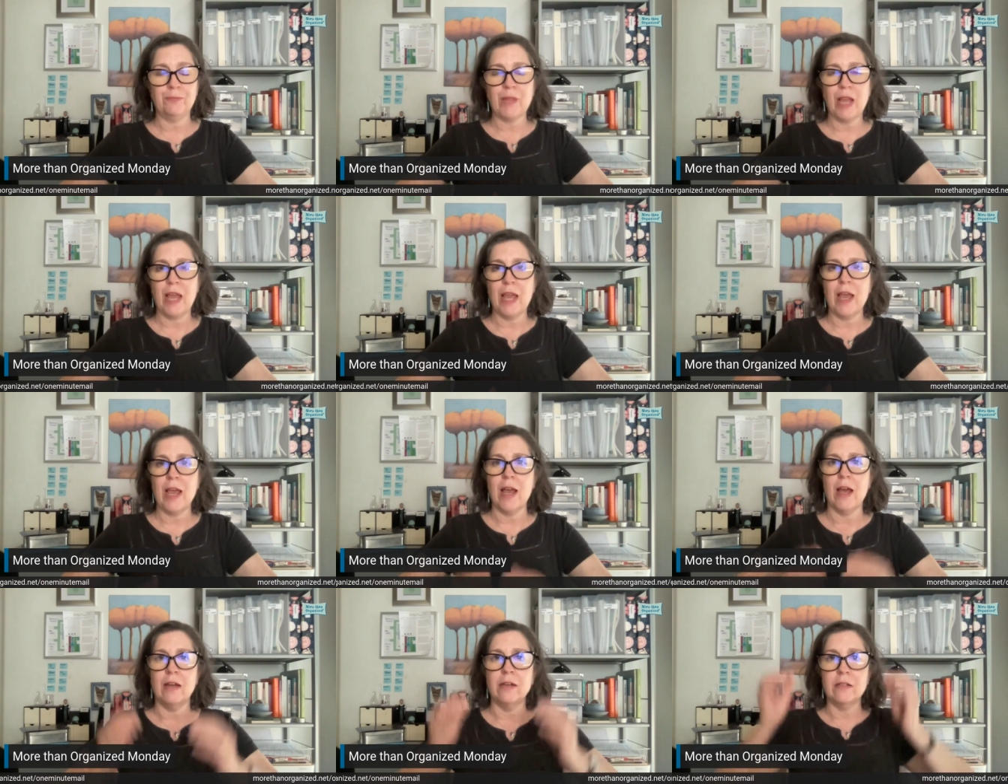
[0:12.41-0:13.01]

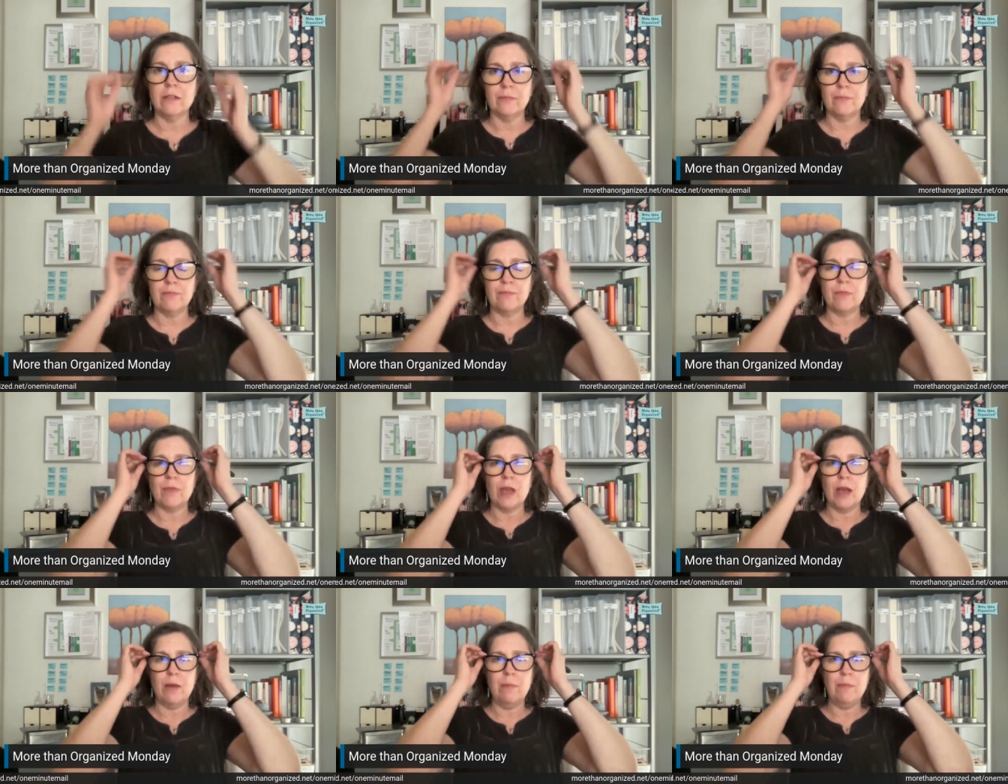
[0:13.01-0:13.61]
And
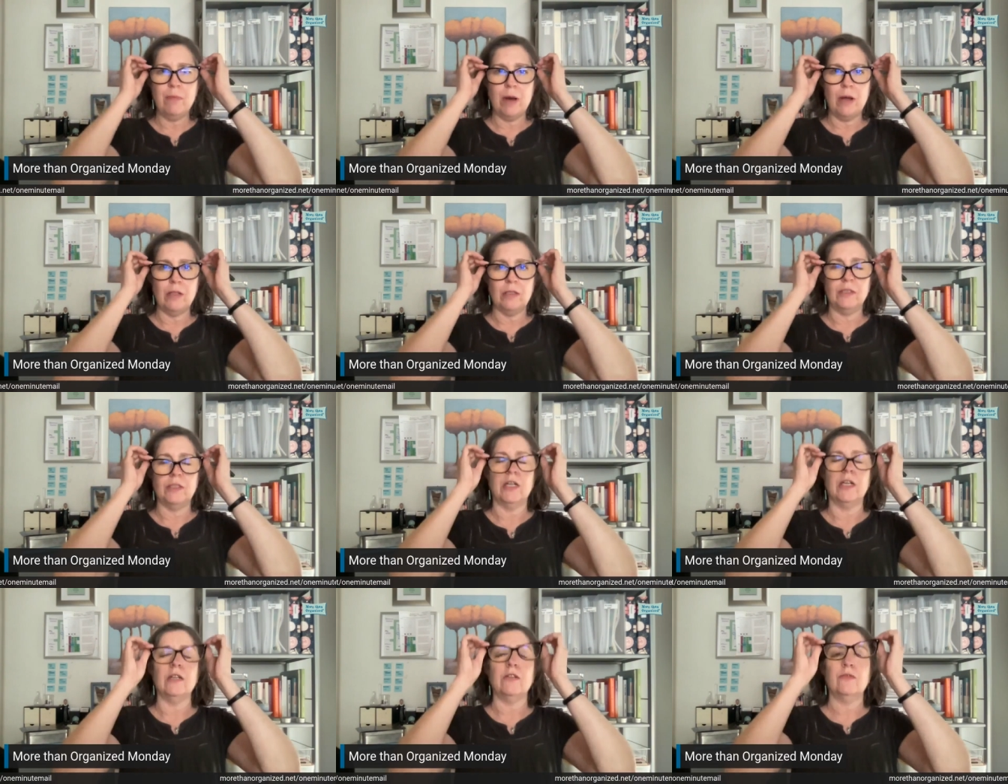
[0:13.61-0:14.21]
I
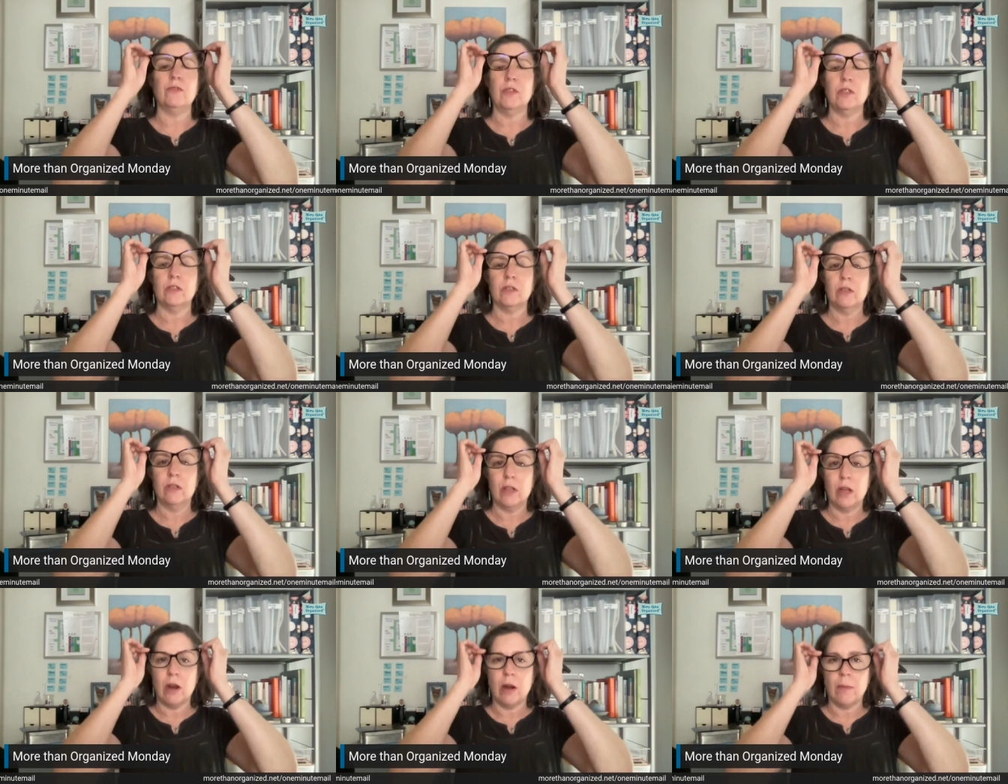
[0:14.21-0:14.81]
apologize for this
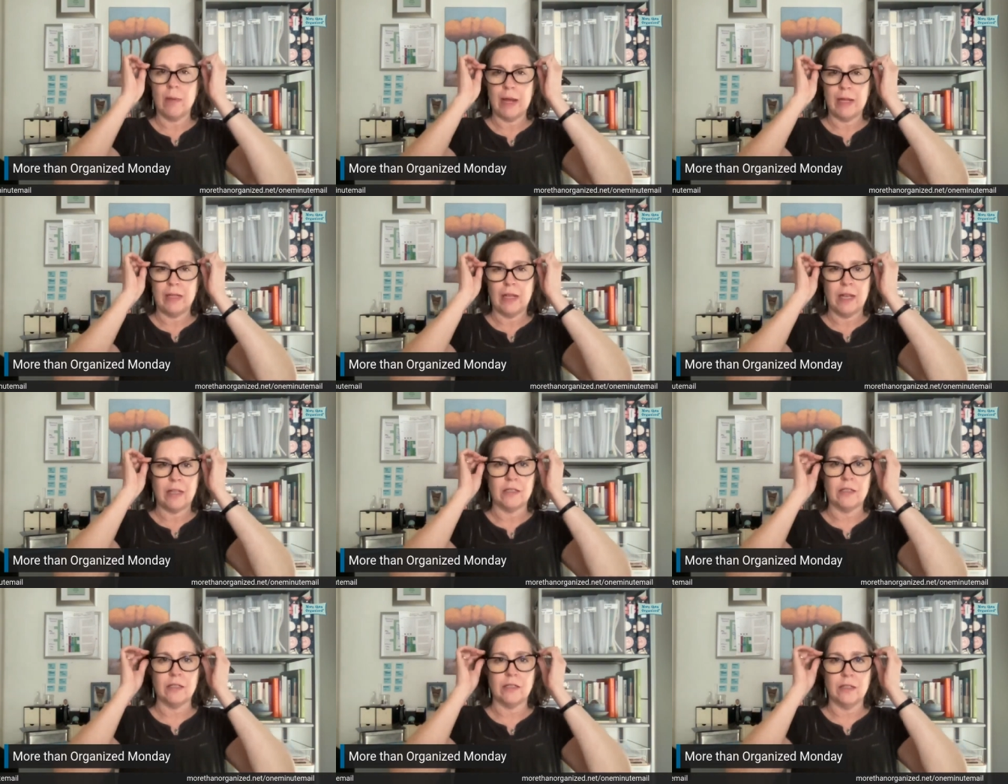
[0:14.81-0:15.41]
glare on my
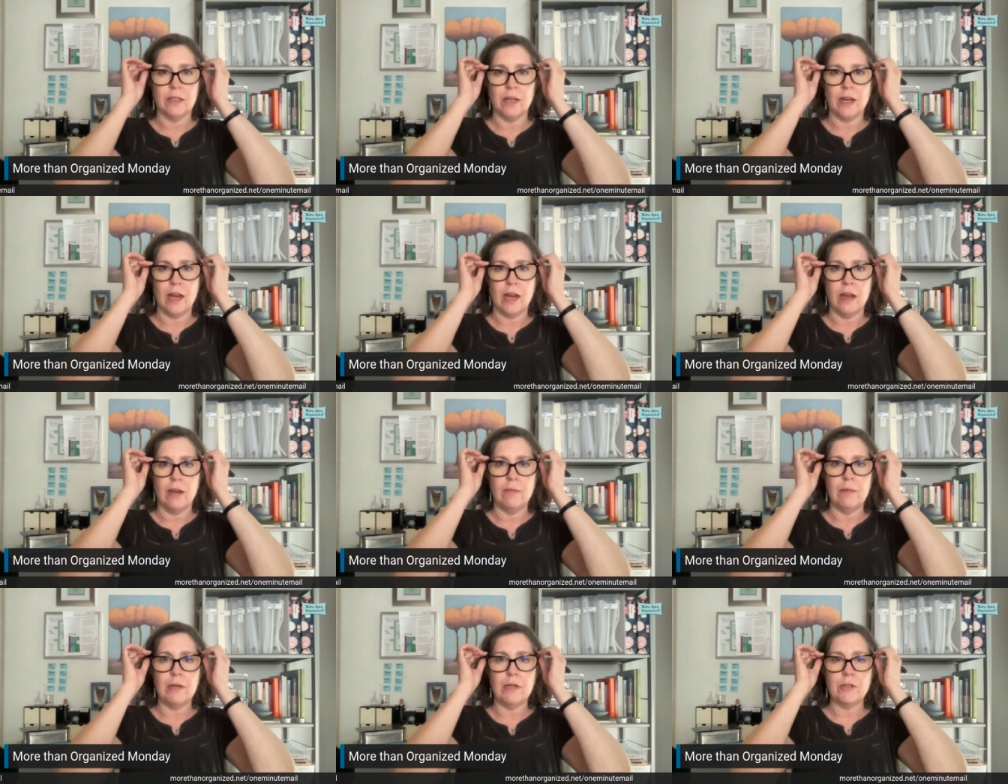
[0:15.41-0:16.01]
glasses today.
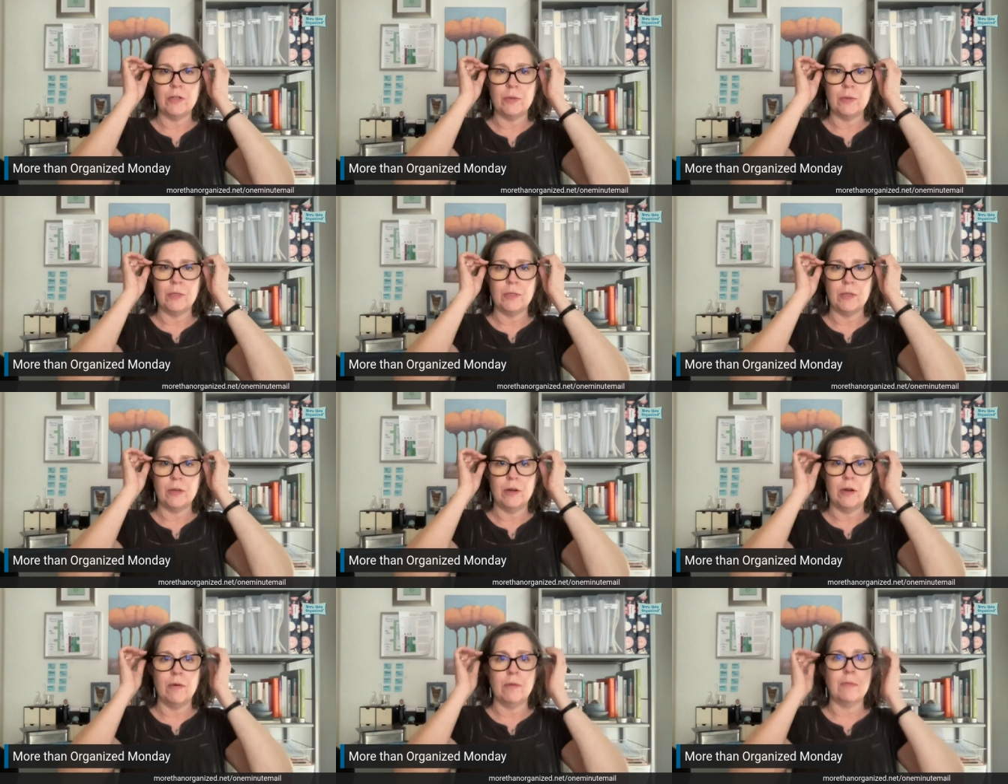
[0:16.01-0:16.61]
I'm not sure what's
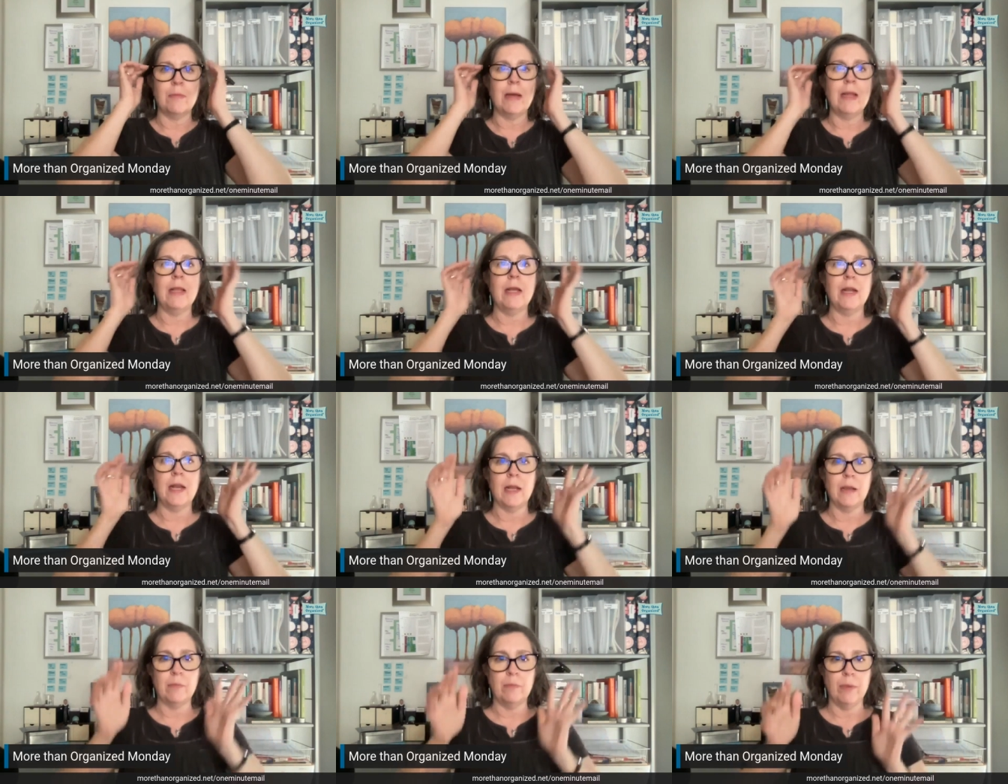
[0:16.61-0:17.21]
going on with my
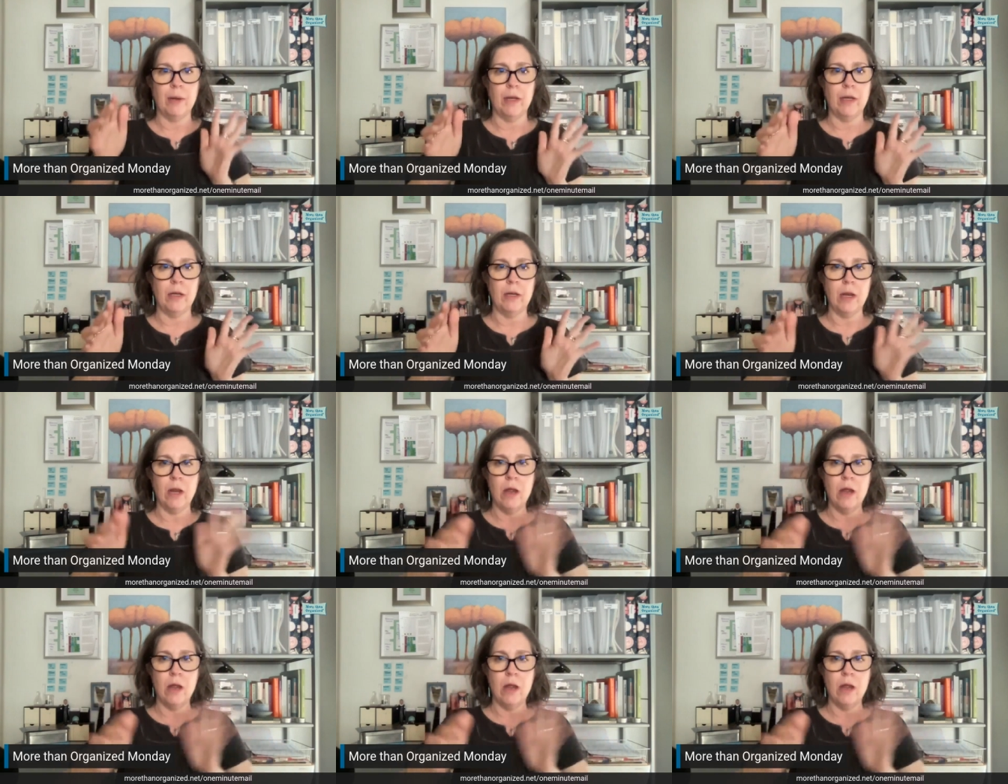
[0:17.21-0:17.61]
lighting, but